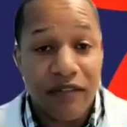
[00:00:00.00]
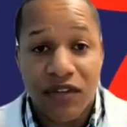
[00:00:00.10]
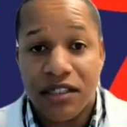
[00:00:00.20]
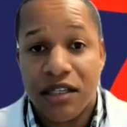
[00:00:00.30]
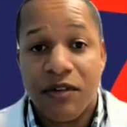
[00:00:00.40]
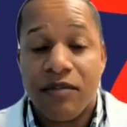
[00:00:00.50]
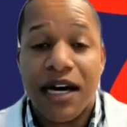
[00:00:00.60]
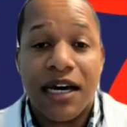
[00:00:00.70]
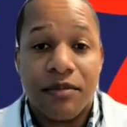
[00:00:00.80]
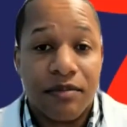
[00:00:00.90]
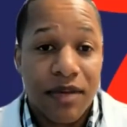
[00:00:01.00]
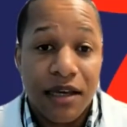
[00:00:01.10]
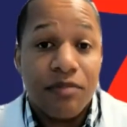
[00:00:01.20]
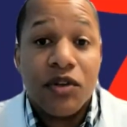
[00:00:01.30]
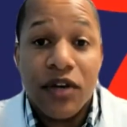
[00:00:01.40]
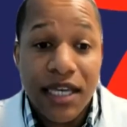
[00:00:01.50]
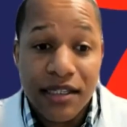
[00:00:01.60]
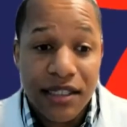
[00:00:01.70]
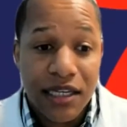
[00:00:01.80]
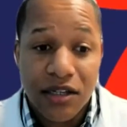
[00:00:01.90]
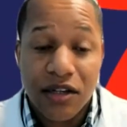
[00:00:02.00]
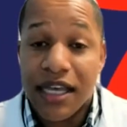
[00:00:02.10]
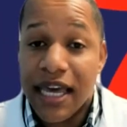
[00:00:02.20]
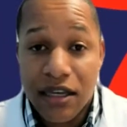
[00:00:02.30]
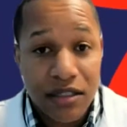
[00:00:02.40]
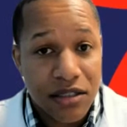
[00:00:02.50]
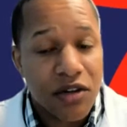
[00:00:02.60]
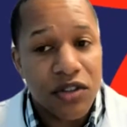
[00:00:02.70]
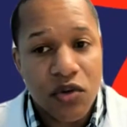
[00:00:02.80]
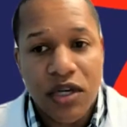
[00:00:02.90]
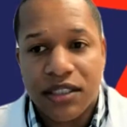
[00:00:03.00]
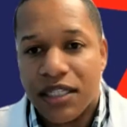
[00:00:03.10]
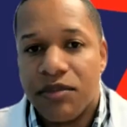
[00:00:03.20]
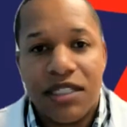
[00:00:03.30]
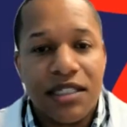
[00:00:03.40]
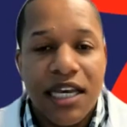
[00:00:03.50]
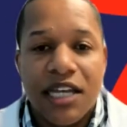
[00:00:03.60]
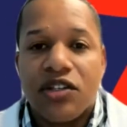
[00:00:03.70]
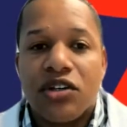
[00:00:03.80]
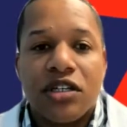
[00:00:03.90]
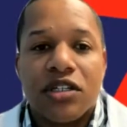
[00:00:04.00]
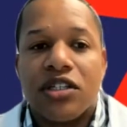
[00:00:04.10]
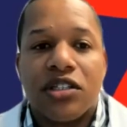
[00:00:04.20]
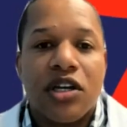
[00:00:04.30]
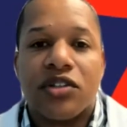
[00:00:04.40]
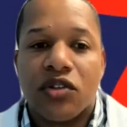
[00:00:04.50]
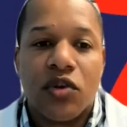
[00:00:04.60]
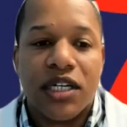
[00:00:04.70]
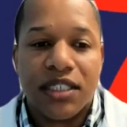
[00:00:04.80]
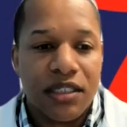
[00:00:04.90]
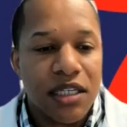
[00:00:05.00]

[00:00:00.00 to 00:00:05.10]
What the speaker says: convince some of my employees, they had concerns and questions. Like, let me just answer your concerns and questions.